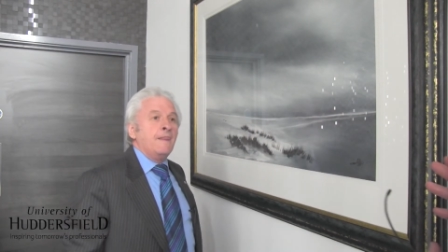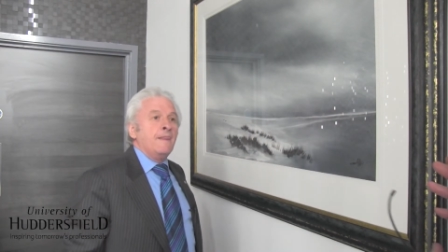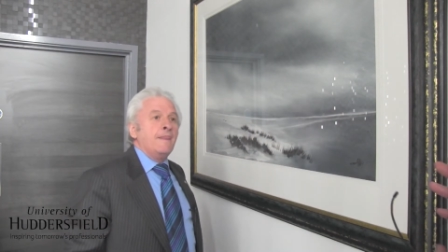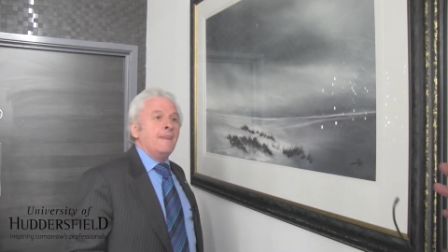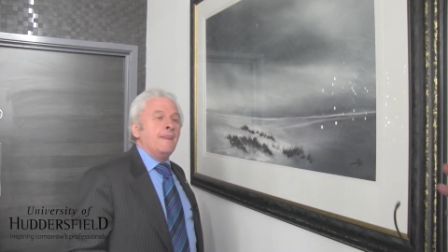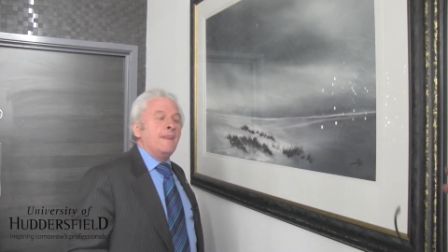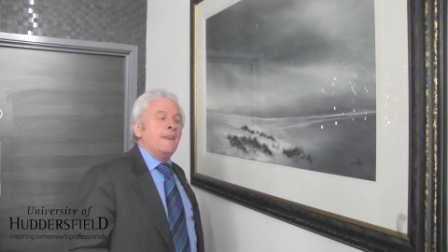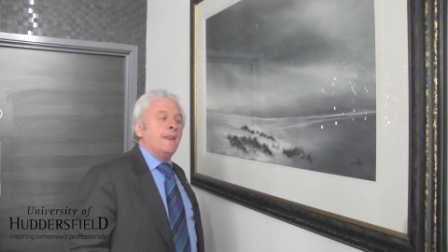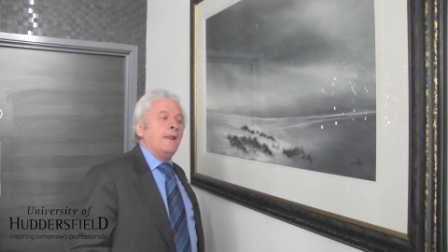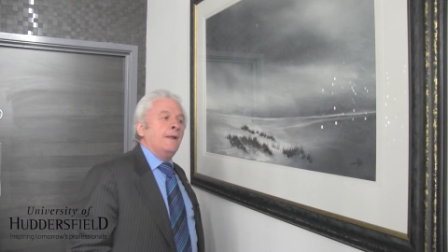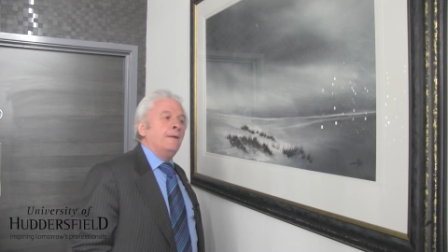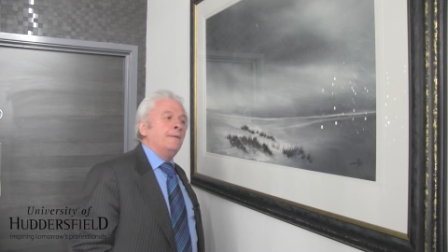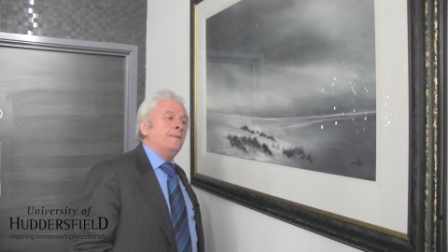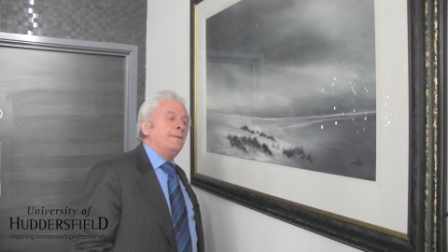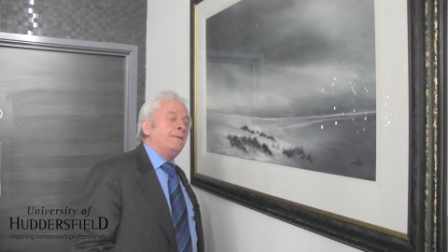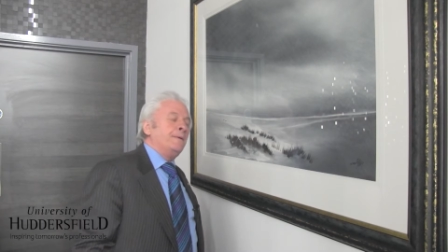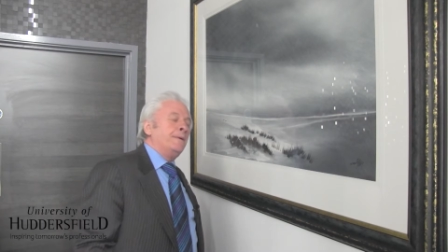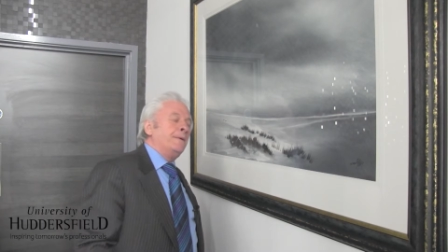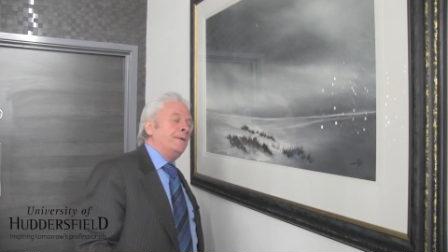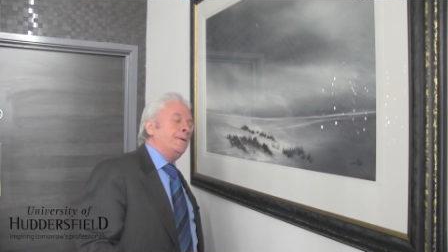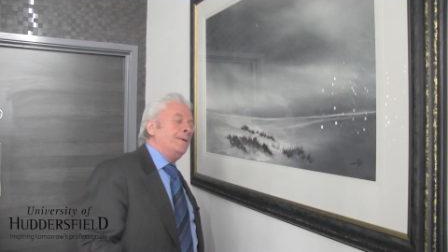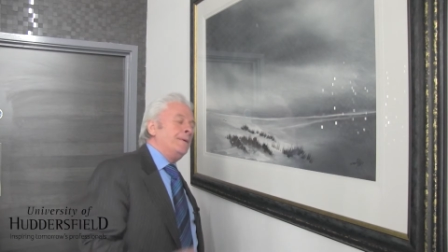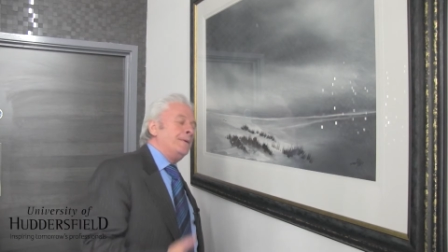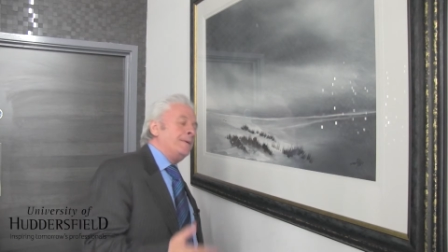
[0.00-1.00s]
doing it,
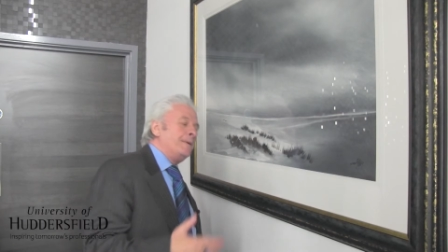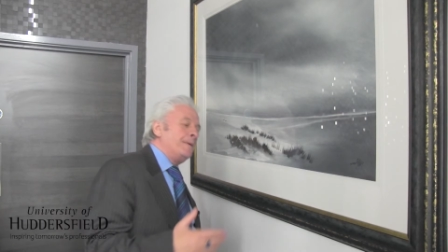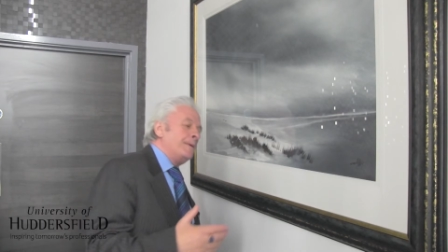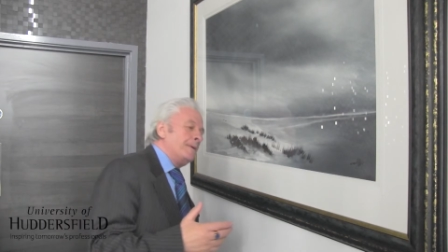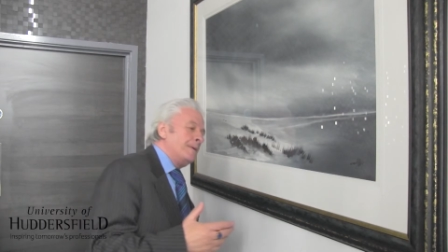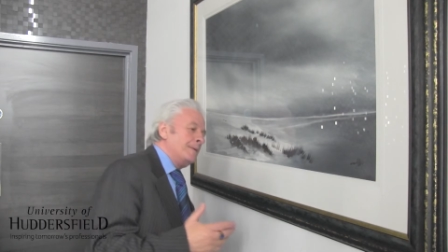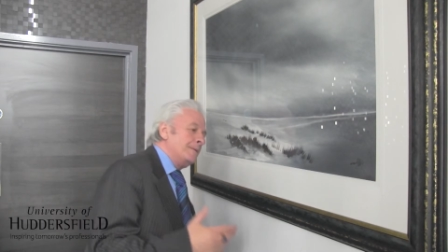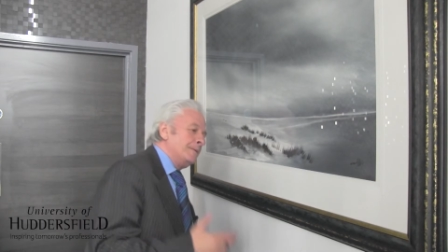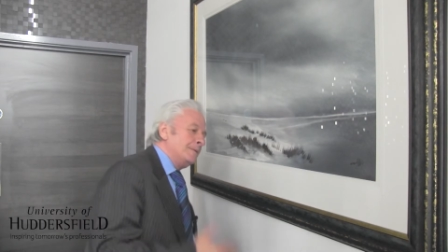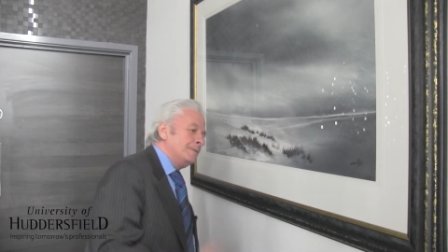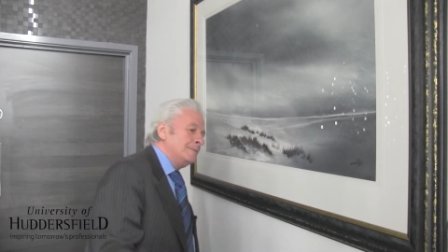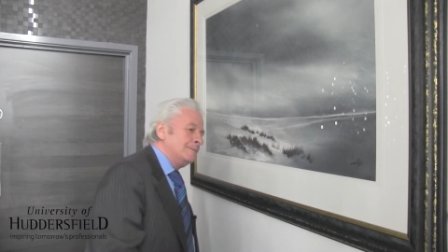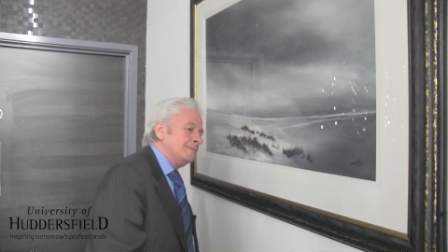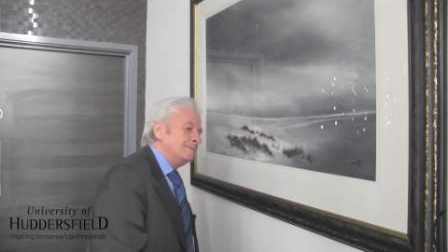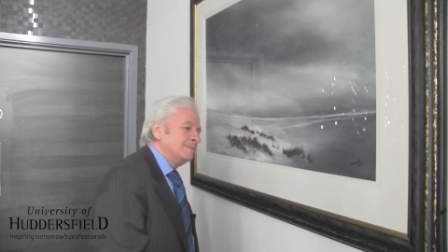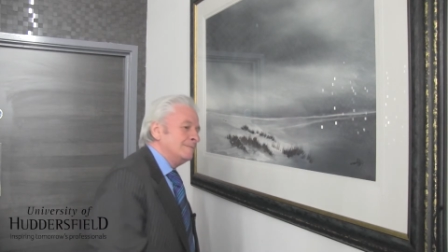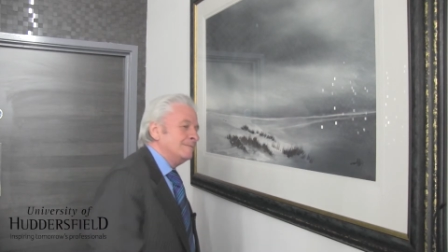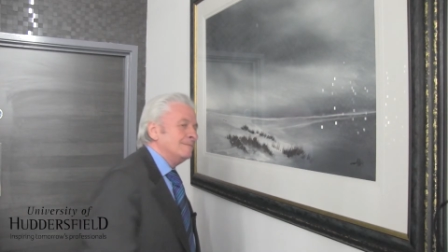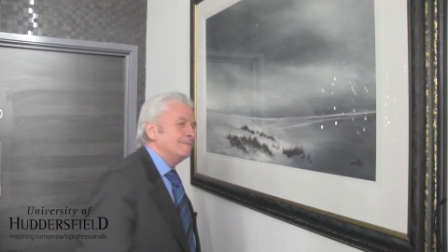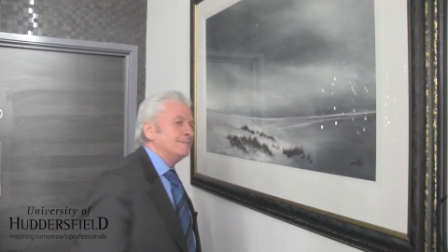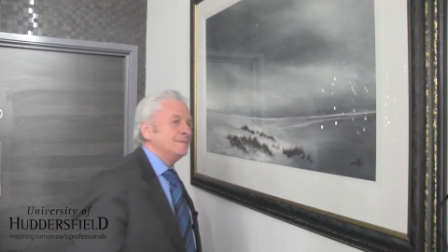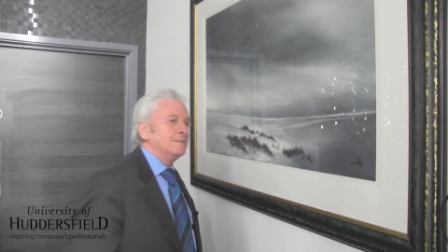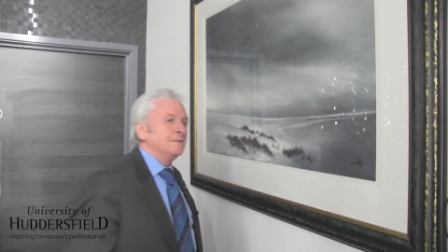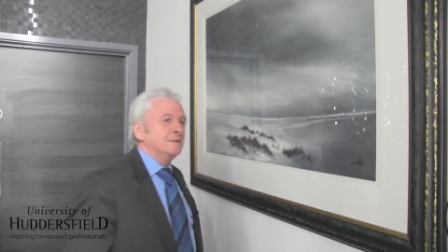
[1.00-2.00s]
about the how
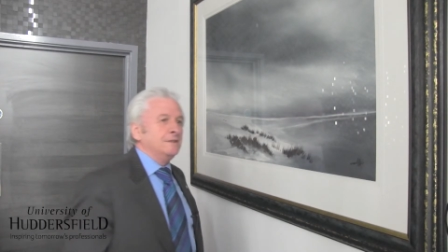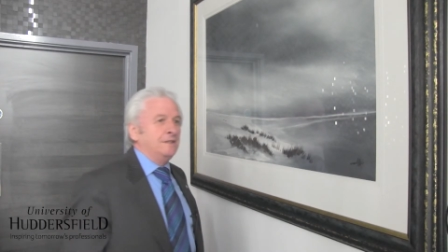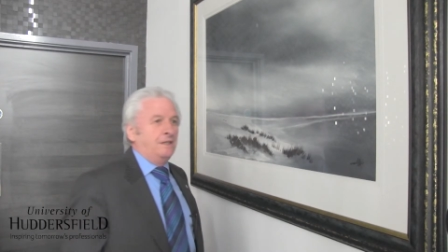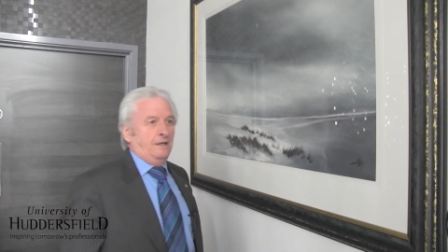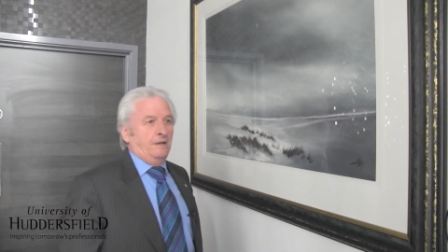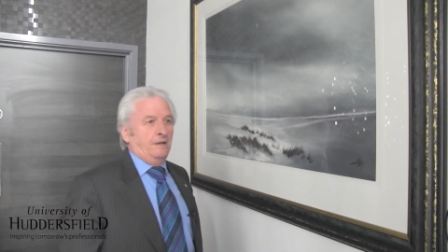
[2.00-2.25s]
people will view